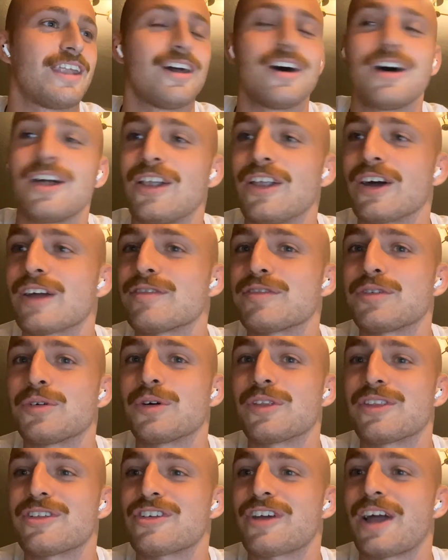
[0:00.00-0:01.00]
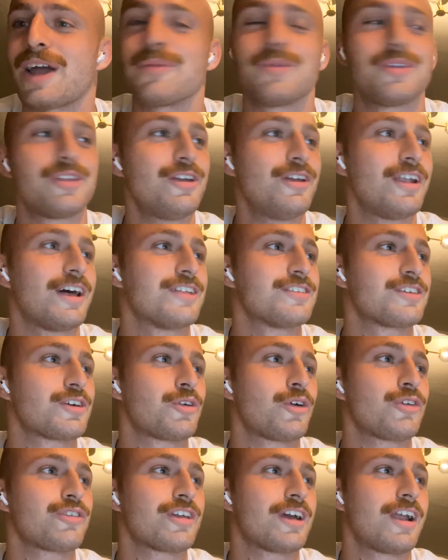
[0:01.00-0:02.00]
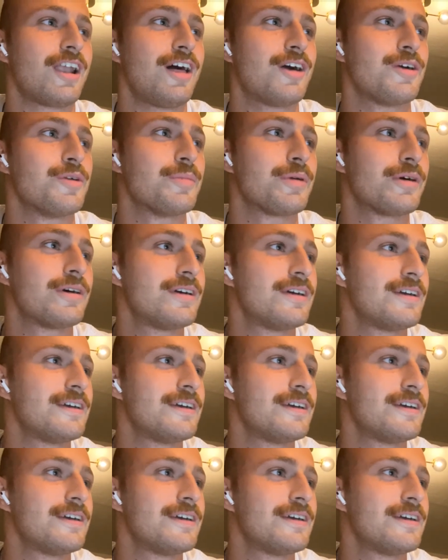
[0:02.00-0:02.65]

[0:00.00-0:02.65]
and looking forward to chatting with you lads across the globe.